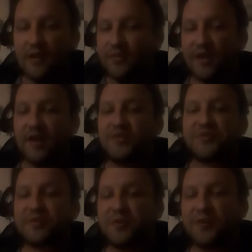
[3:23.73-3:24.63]
That
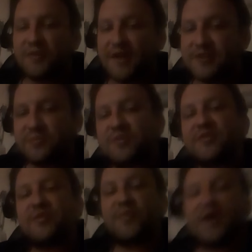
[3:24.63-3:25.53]
also correlates
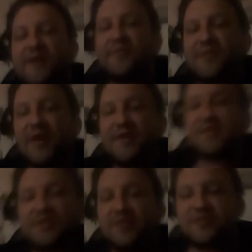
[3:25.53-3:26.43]
with the body of
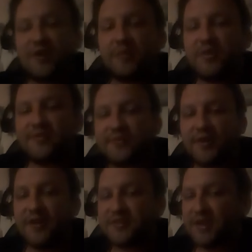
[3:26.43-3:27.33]
Christ and this army of
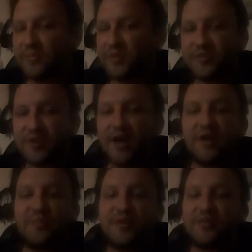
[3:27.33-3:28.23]
Christ that we're trying
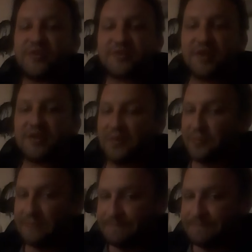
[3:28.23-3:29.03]
to build, this kingdom.